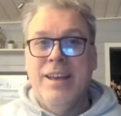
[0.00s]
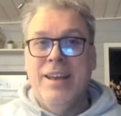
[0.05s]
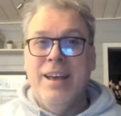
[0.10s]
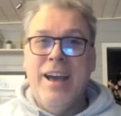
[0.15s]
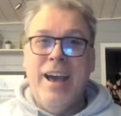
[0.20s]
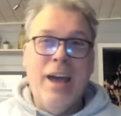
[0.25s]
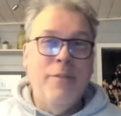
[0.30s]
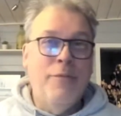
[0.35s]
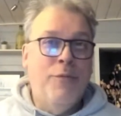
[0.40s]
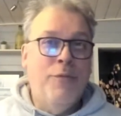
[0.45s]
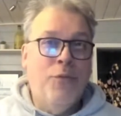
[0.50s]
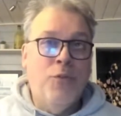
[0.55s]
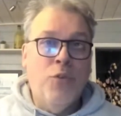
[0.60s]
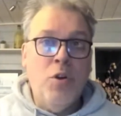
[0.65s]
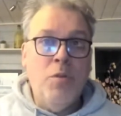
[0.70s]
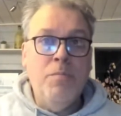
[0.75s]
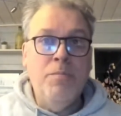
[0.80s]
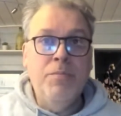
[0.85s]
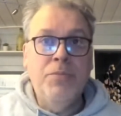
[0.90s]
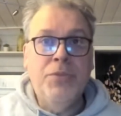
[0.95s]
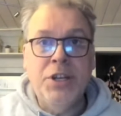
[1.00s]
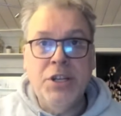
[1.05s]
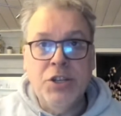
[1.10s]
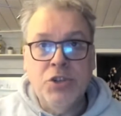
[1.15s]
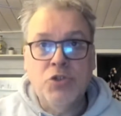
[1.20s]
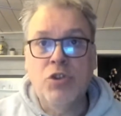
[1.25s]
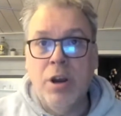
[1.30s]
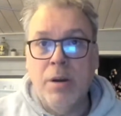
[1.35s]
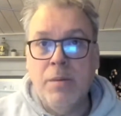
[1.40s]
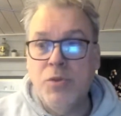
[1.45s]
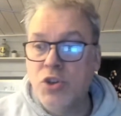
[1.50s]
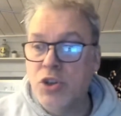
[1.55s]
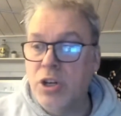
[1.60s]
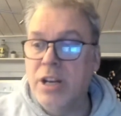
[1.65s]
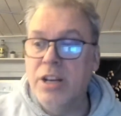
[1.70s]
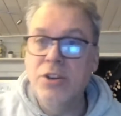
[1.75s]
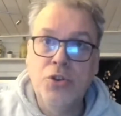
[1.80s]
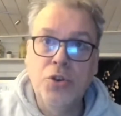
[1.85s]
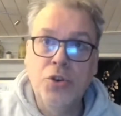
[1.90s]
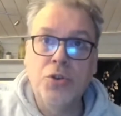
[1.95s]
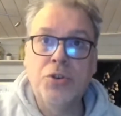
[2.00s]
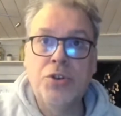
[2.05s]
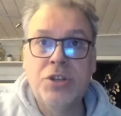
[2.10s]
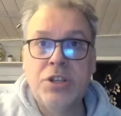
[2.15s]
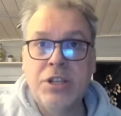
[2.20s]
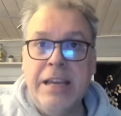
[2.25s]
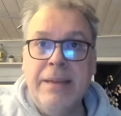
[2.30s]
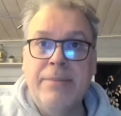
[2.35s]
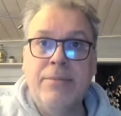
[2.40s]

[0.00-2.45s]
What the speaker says: And from the description, it does seem